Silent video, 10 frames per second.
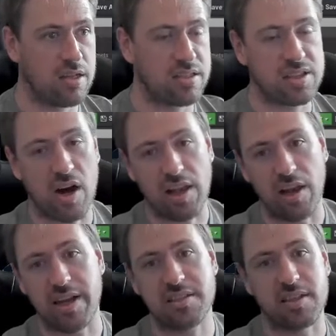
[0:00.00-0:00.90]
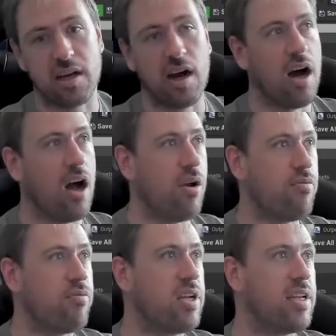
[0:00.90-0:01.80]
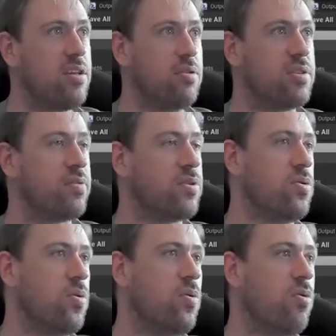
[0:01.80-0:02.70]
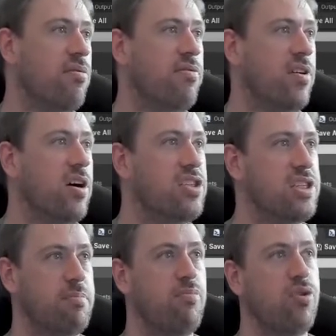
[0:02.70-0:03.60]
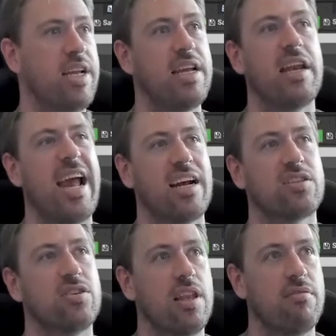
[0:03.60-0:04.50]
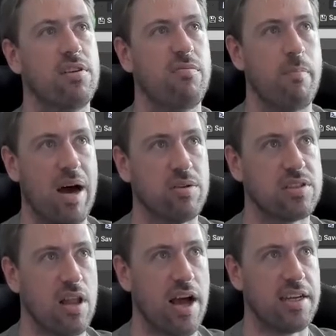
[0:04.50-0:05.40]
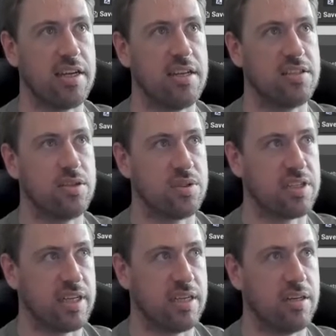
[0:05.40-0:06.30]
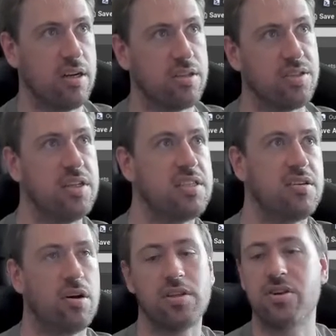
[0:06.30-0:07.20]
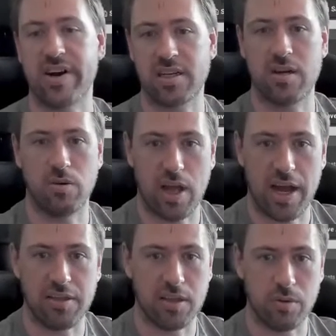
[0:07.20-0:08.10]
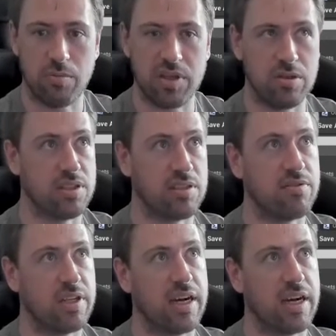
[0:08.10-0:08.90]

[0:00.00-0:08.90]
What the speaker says: Skylights are a really useful tool for just bringing an extra level of bounce lighting into your scene. So this is not the directional light that you would be using for the